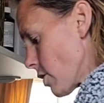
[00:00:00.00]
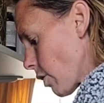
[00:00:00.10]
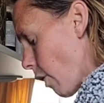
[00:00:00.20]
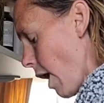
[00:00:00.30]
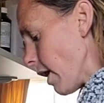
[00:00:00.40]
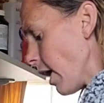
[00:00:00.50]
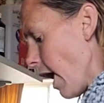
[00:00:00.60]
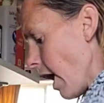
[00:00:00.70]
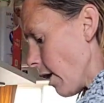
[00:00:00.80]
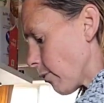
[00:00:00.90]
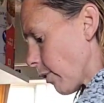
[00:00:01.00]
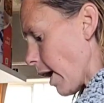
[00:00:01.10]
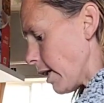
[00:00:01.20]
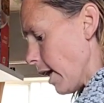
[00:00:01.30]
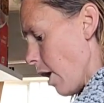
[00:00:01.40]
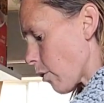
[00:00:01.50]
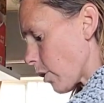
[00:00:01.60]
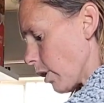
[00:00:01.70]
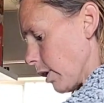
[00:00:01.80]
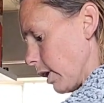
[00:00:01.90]
So I have right now
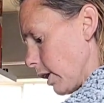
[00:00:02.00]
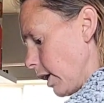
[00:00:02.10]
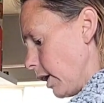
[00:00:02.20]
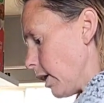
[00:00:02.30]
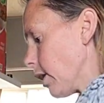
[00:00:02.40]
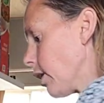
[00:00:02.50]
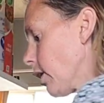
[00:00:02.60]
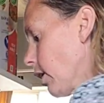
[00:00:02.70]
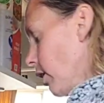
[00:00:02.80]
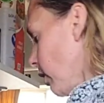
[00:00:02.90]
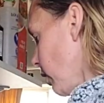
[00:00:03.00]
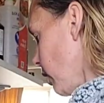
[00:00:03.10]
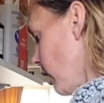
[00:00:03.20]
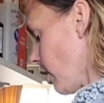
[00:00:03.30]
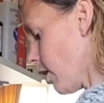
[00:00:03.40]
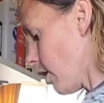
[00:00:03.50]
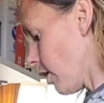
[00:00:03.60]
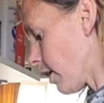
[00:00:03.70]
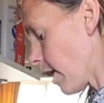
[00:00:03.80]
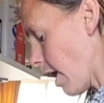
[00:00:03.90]
currently
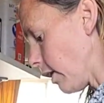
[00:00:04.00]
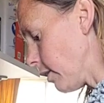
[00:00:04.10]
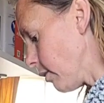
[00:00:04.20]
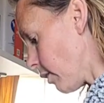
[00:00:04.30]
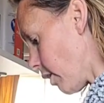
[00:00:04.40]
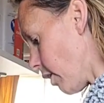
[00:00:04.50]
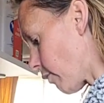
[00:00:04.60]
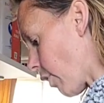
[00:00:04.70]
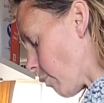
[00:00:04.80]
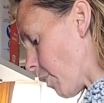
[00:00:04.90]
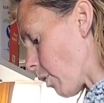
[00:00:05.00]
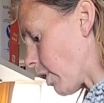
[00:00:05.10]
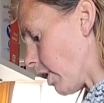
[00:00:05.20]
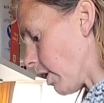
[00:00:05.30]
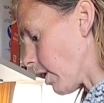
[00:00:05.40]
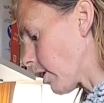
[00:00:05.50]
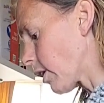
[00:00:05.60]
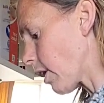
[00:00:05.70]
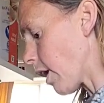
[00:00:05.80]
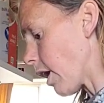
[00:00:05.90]
a gallon of goat milk here.
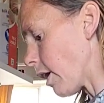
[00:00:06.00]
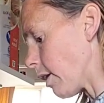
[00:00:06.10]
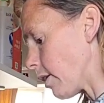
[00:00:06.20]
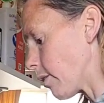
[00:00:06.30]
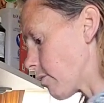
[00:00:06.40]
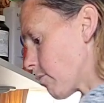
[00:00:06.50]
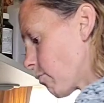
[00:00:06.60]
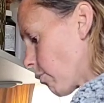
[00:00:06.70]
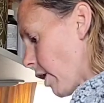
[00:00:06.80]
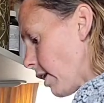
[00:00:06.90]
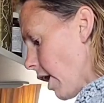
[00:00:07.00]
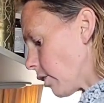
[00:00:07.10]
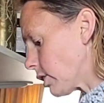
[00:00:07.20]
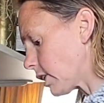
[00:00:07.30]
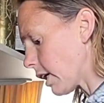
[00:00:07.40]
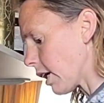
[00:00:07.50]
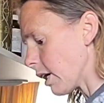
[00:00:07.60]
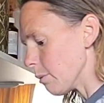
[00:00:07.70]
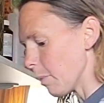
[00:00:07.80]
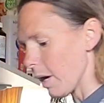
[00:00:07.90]
I right now stick it
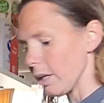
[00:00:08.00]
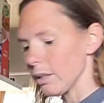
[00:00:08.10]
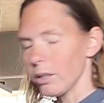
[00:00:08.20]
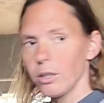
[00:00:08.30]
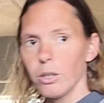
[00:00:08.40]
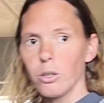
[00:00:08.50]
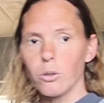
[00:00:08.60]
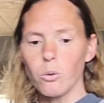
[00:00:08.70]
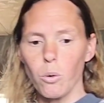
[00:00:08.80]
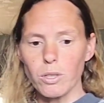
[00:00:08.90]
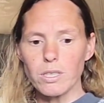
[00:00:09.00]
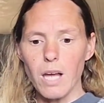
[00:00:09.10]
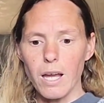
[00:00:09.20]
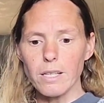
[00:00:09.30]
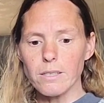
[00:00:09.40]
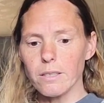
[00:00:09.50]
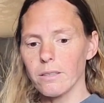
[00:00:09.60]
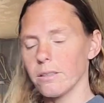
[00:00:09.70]
in my quart size.